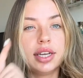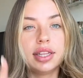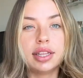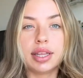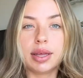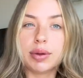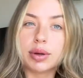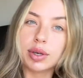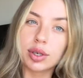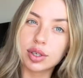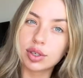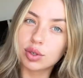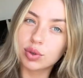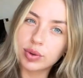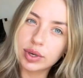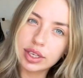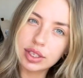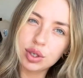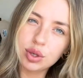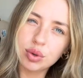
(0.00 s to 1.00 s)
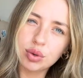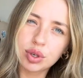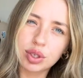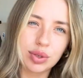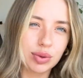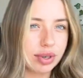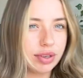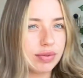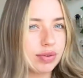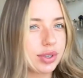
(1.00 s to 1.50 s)
they are 22 or
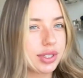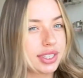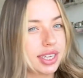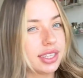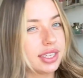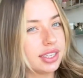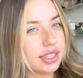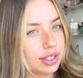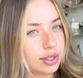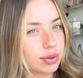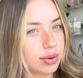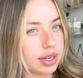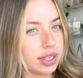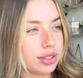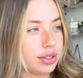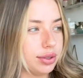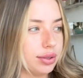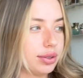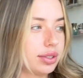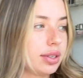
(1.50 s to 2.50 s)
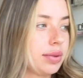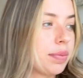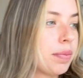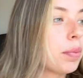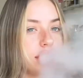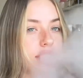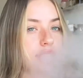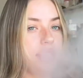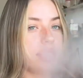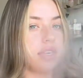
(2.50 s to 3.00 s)
24s. I think they're 22s.
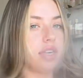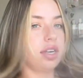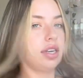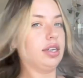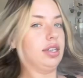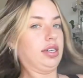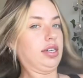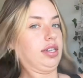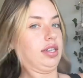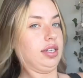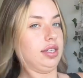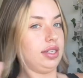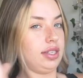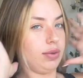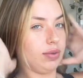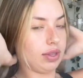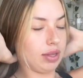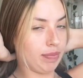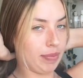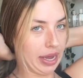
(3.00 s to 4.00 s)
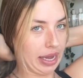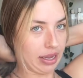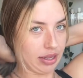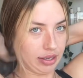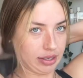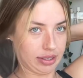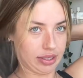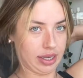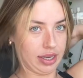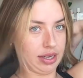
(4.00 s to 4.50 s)
Let's see what the back
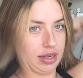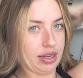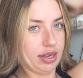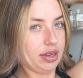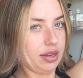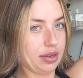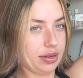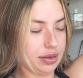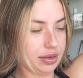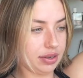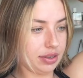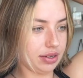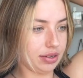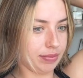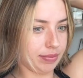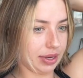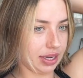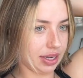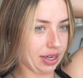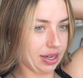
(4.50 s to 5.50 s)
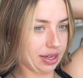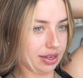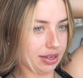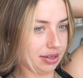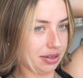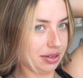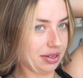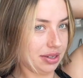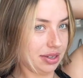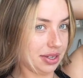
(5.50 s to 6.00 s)
looks like. Oh my God.
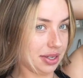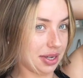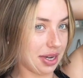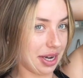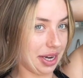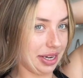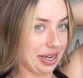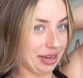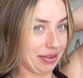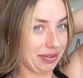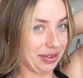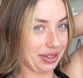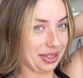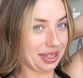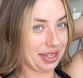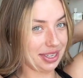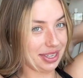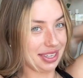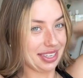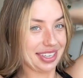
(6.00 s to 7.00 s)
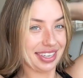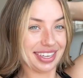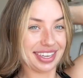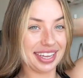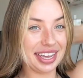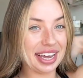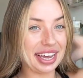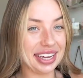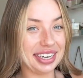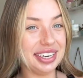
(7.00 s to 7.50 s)
I never look
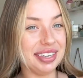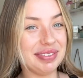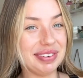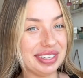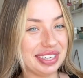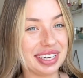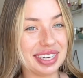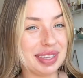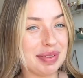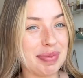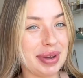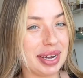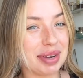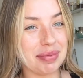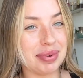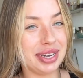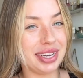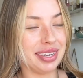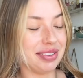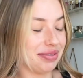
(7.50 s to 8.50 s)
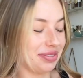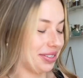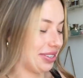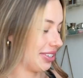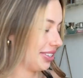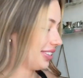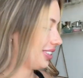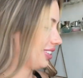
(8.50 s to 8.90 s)
at the back of my head for real,